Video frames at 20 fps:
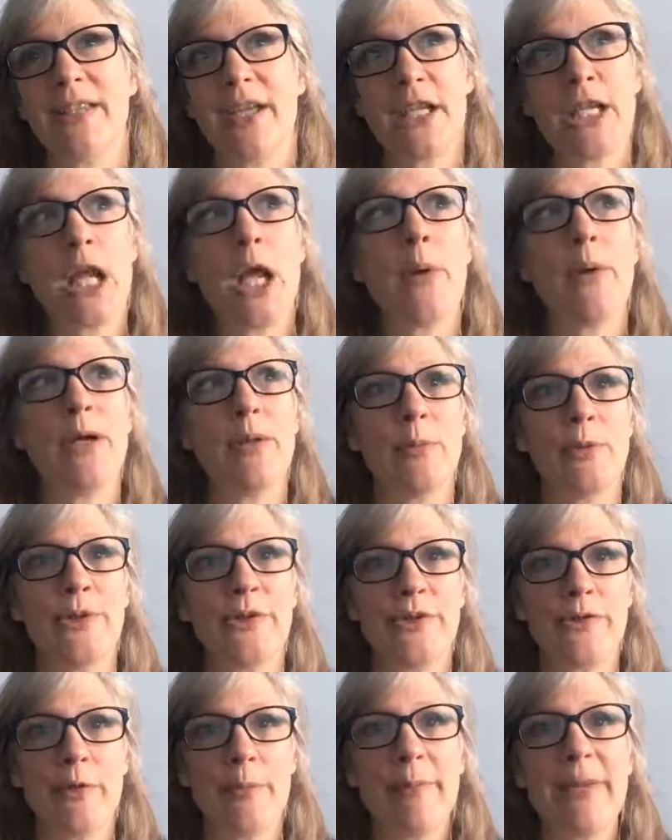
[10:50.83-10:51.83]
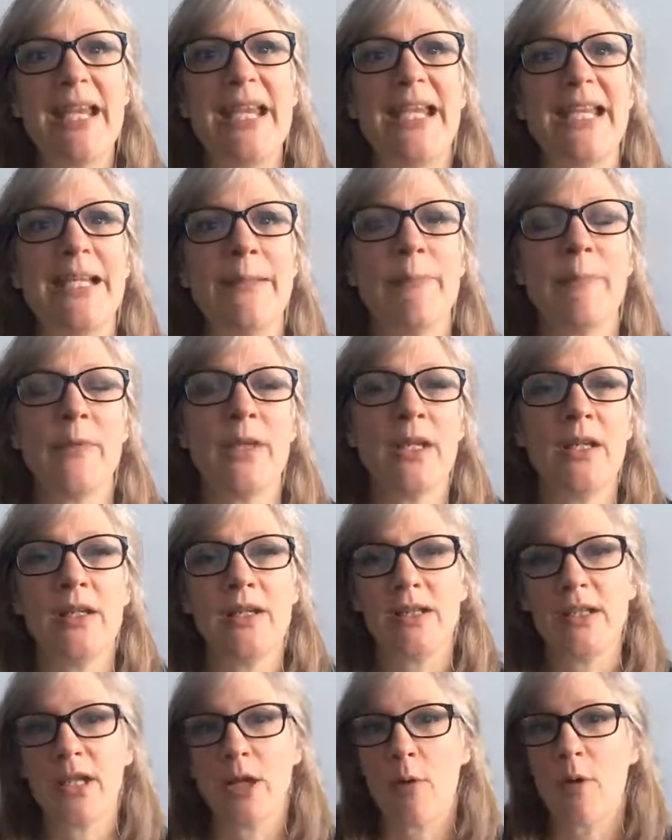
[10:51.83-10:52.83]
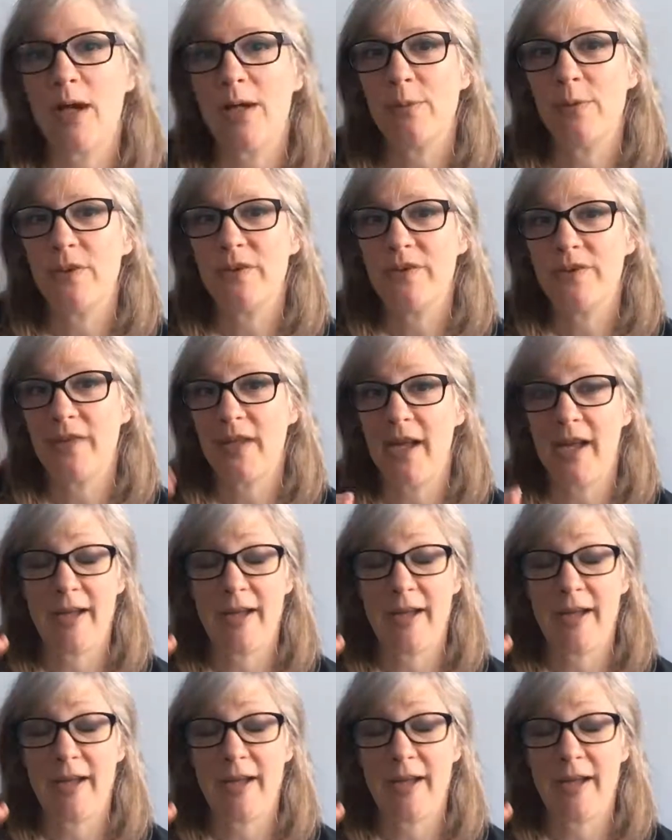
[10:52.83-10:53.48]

I know it was for me. You know, I was